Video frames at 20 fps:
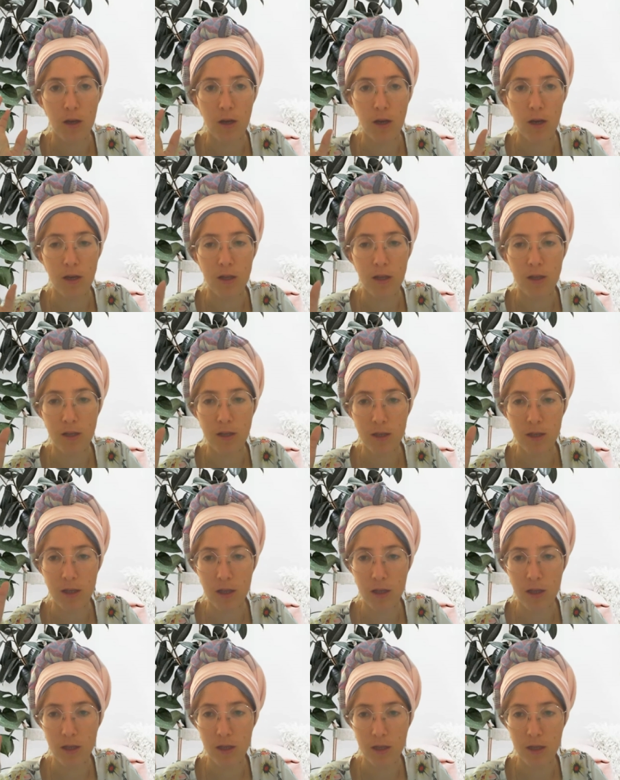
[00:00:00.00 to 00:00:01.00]
I
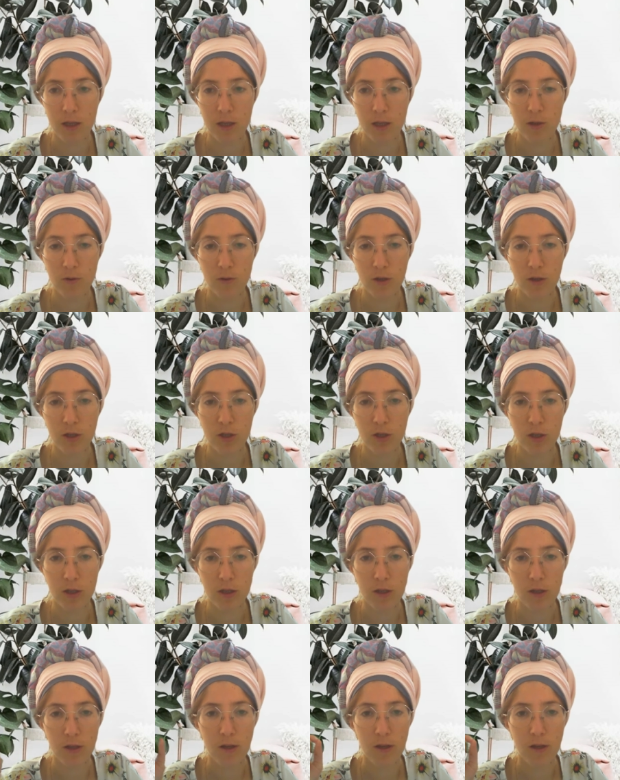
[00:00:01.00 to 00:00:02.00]
understand the situation.
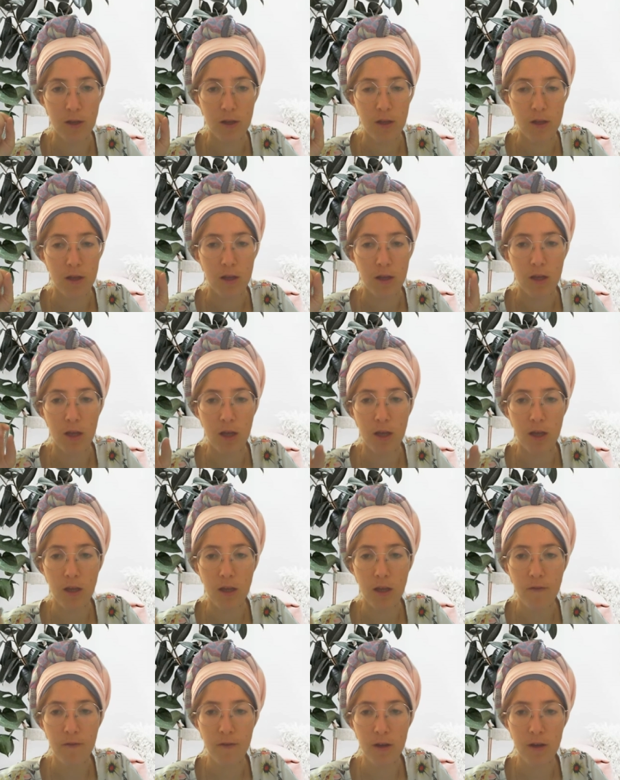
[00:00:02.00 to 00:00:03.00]
And
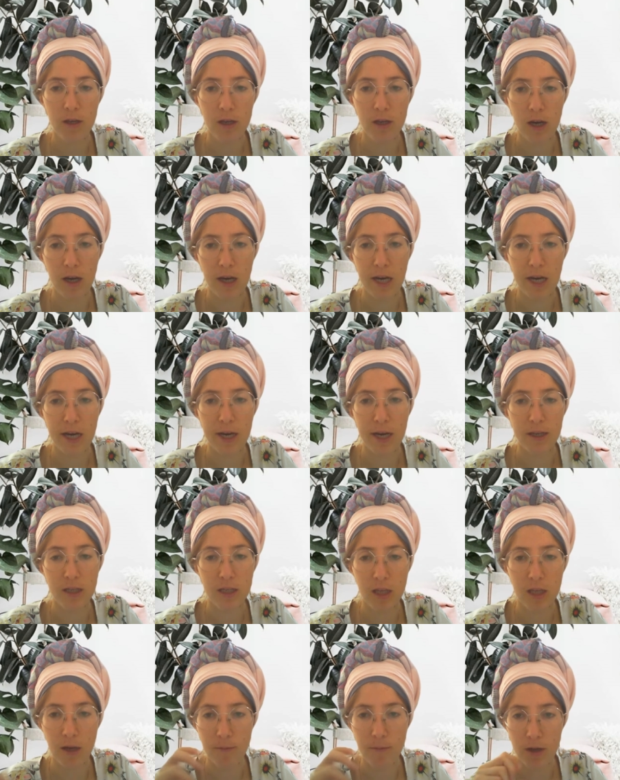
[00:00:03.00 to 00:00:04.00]
if I
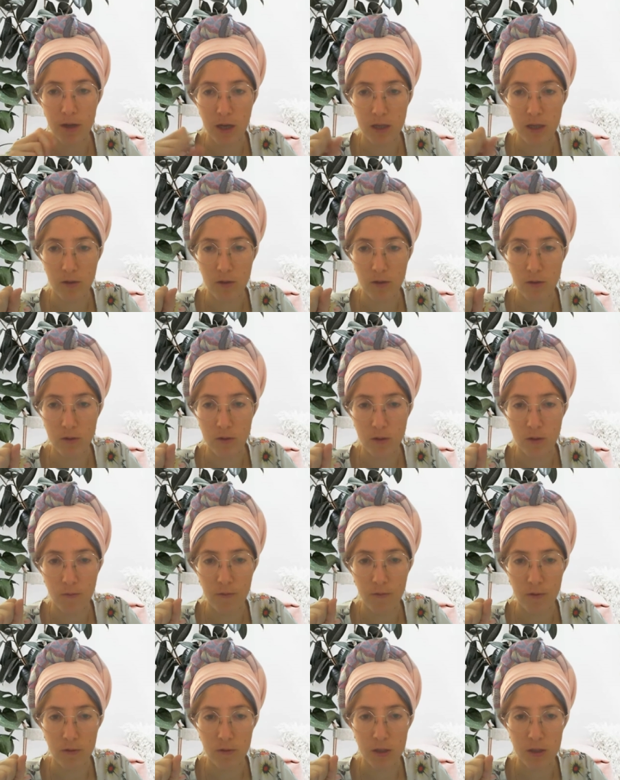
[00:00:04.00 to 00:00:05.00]
summarize all those
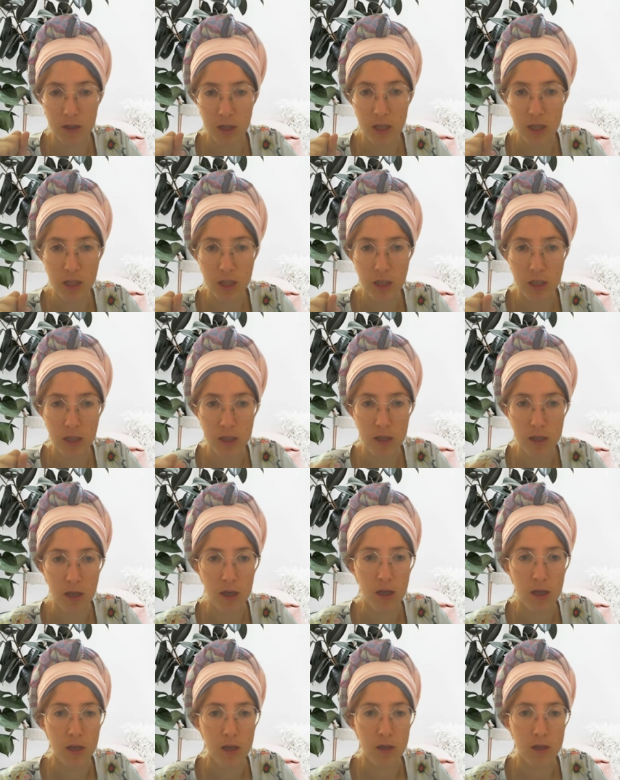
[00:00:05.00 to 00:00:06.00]
4 stages,
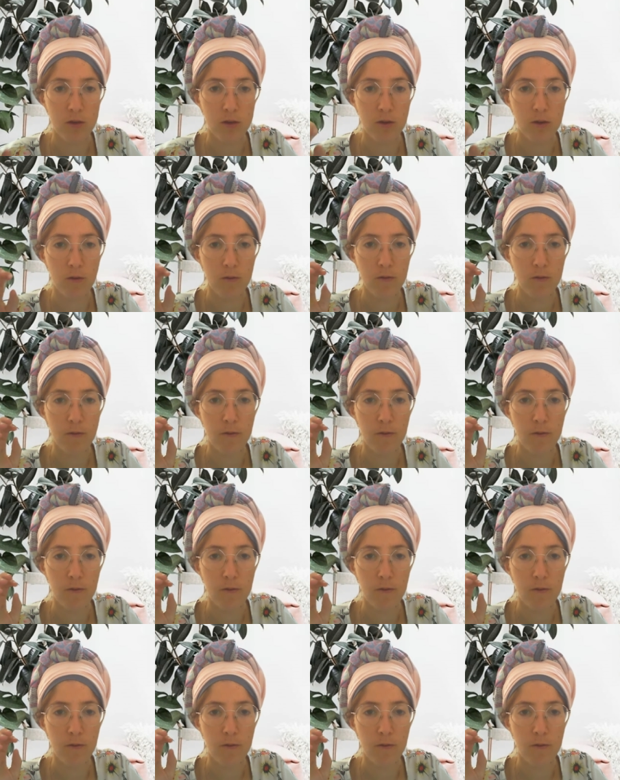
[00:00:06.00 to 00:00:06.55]
so